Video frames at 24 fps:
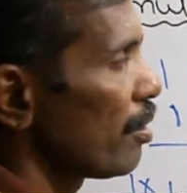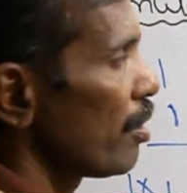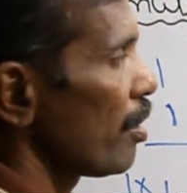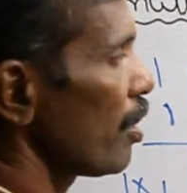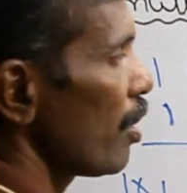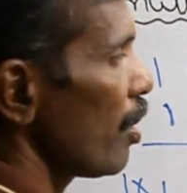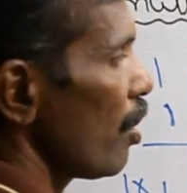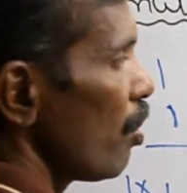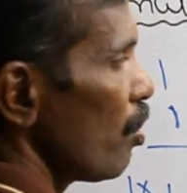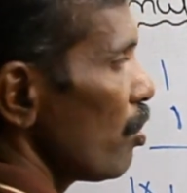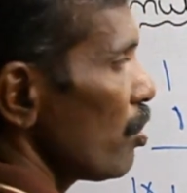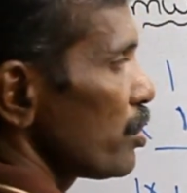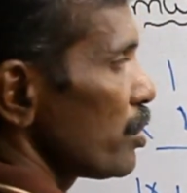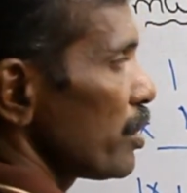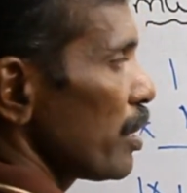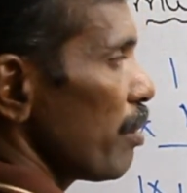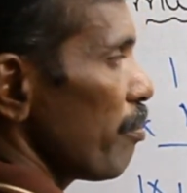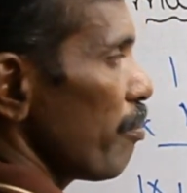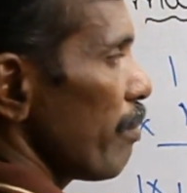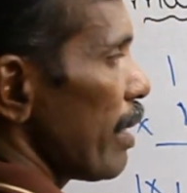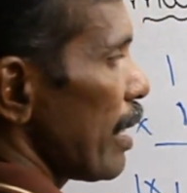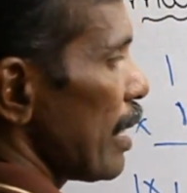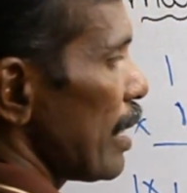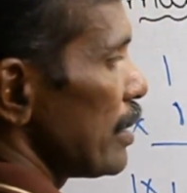Now,
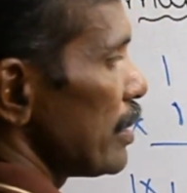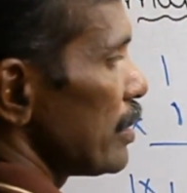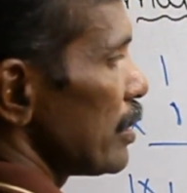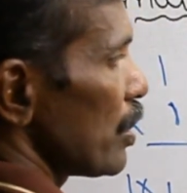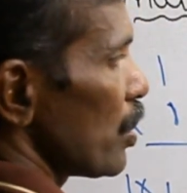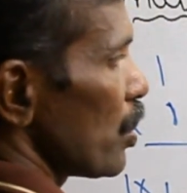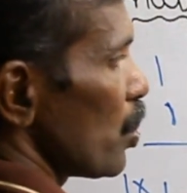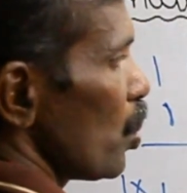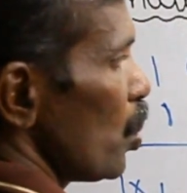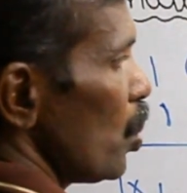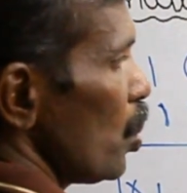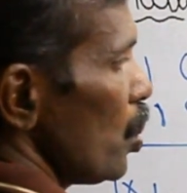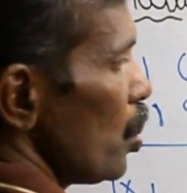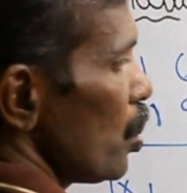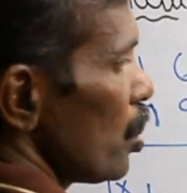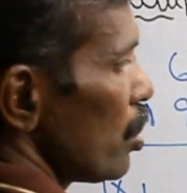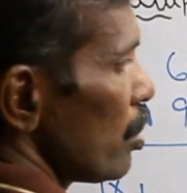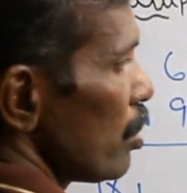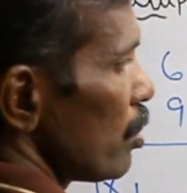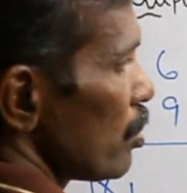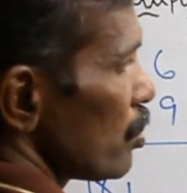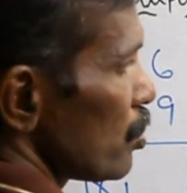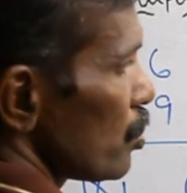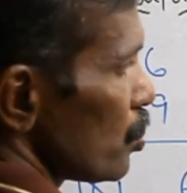same balancing rule,
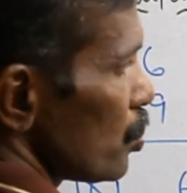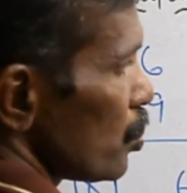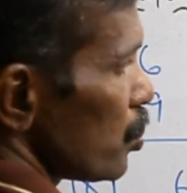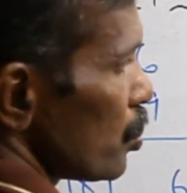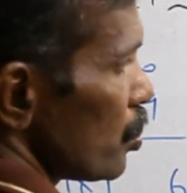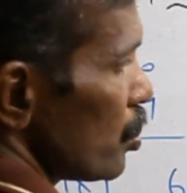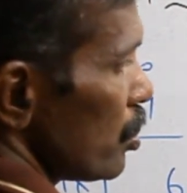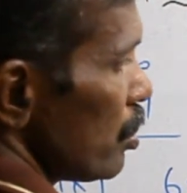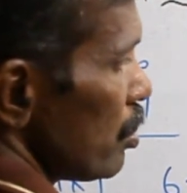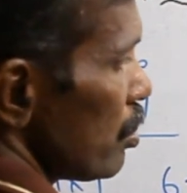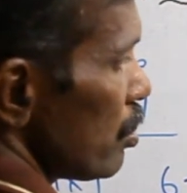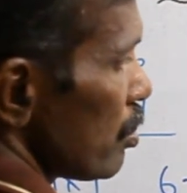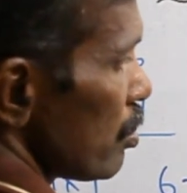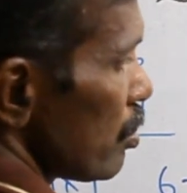two,